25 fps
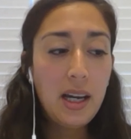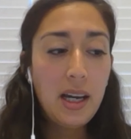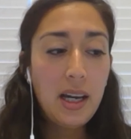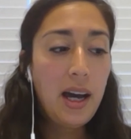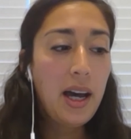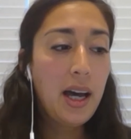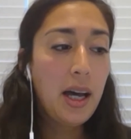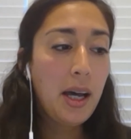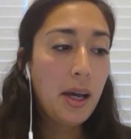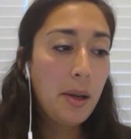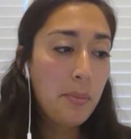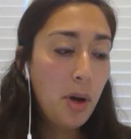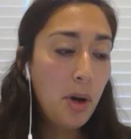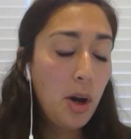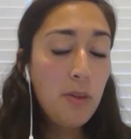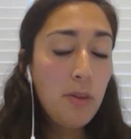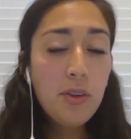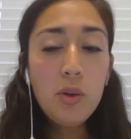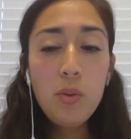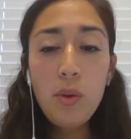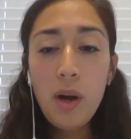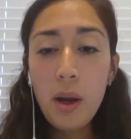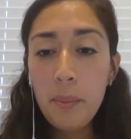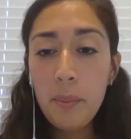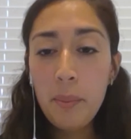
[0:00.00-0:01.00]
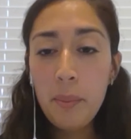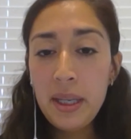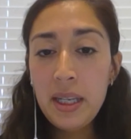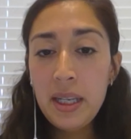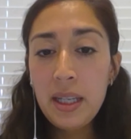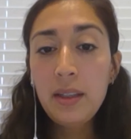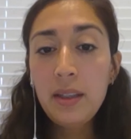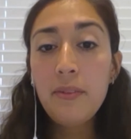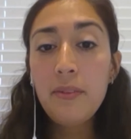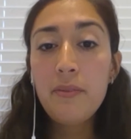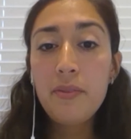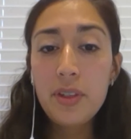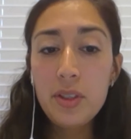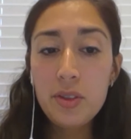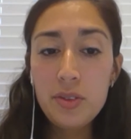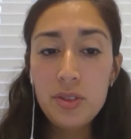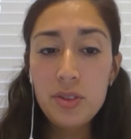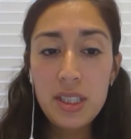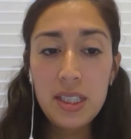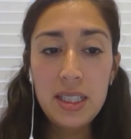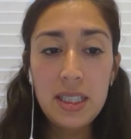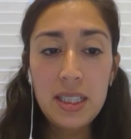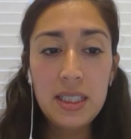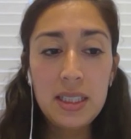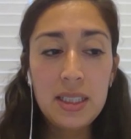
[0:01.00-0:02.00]
um, overwhelming and
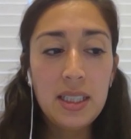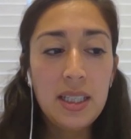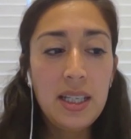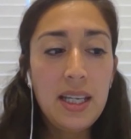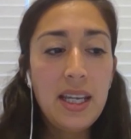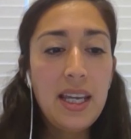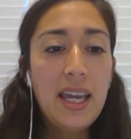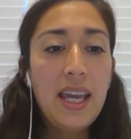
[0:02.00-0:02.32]
confusing.